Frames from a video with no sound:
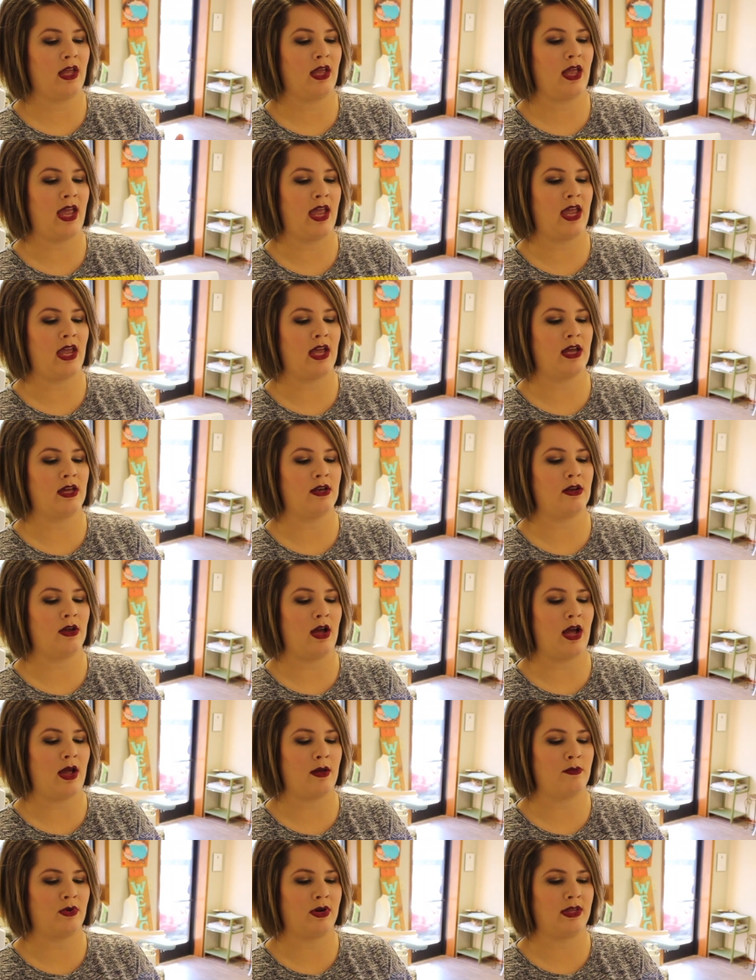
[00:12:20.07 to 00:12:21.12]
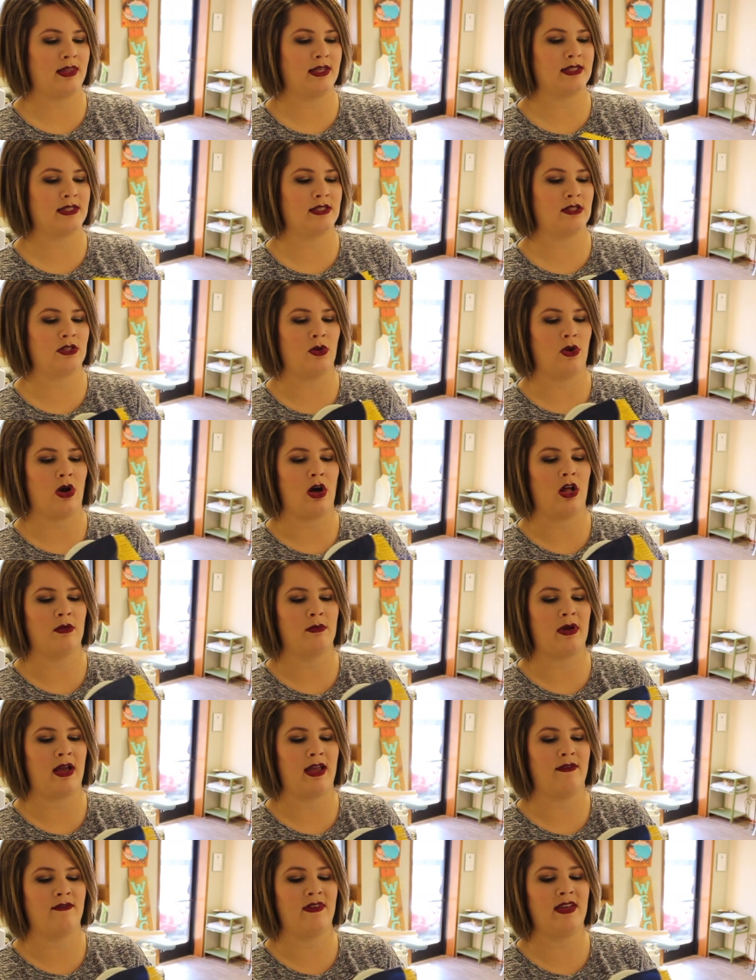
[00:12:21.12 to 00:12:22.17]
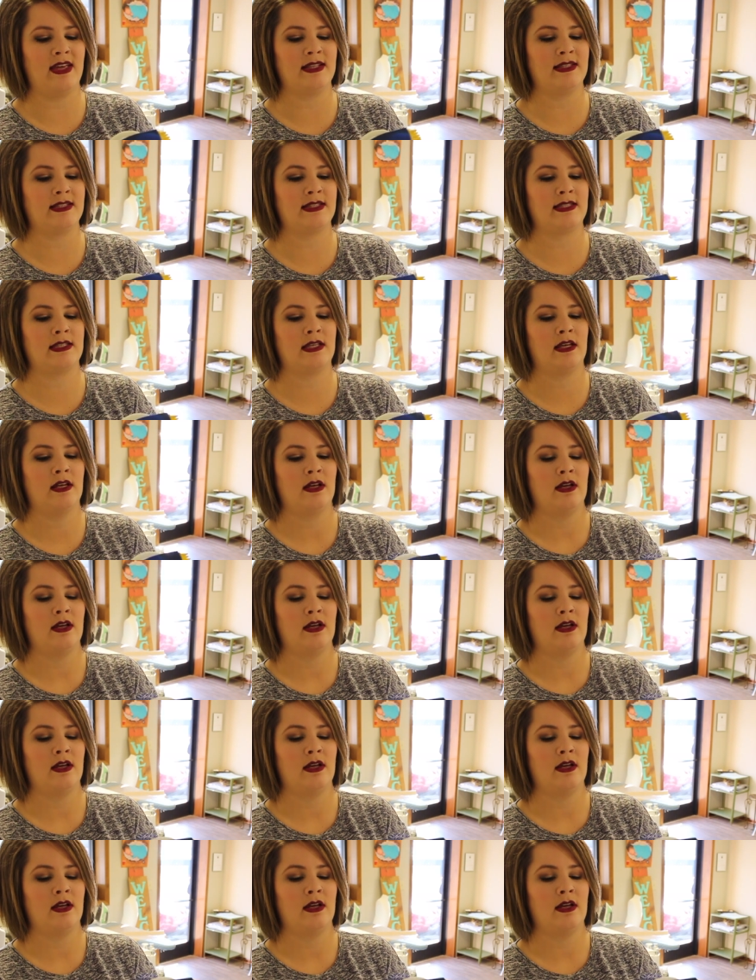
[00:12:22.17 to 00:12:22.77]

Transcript: And I bring this to all my events